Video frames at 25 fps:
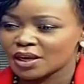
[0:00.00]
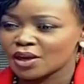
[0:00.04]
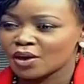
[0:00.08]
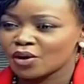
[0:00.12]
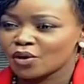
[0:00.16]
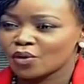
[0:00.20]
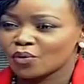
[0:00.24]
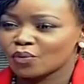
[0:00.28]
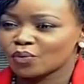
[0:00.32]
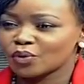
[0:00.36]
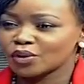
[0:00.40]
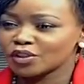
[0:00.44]

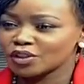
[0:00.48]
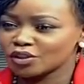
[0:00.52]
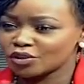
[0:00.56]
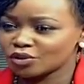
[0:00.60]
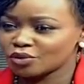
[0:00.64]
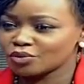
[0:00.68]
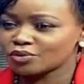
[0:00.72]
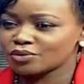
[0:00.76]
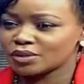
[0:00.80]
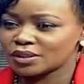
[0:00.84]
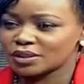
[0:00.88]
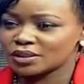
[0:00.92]
What did
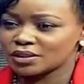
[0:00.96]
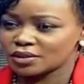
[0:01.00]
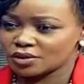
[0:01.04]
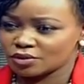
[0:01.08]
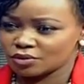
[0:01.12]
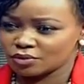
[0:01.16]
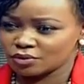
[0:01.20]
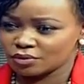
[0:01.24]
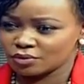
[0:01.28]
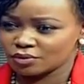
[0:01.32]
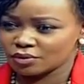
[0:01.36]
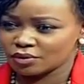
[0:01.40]
you read
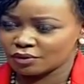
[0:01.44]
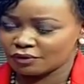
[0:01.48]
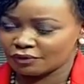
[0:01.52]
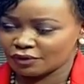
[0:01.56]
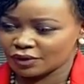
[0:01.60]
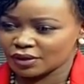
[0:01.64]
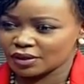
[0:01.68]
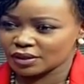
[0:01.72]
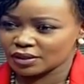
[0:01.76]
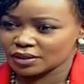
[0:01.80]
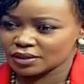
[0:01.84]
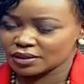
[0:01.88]
into the
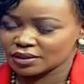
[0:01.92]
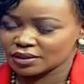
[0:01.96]
figures?